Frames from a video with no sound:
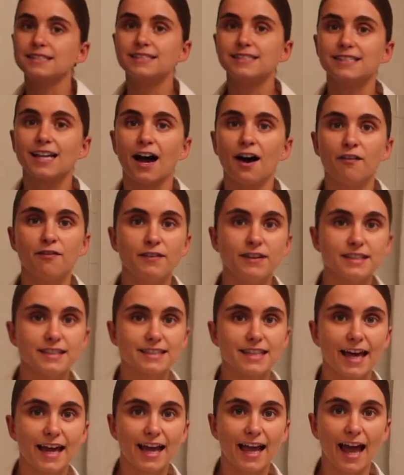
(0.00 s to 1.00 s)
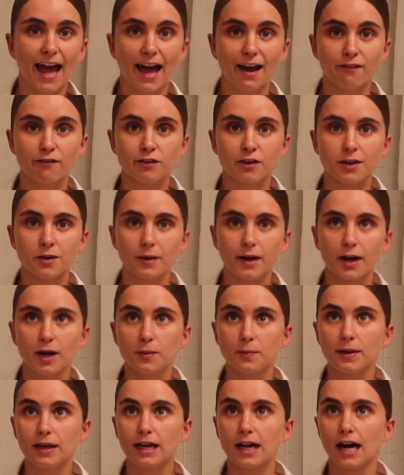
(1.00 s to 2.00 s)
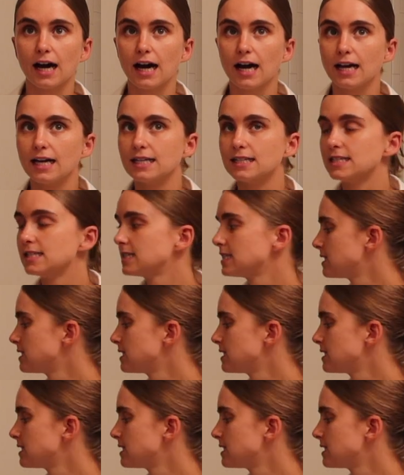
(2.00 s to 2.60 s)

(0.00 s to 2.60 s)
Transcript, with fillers: stuff is like everywhere because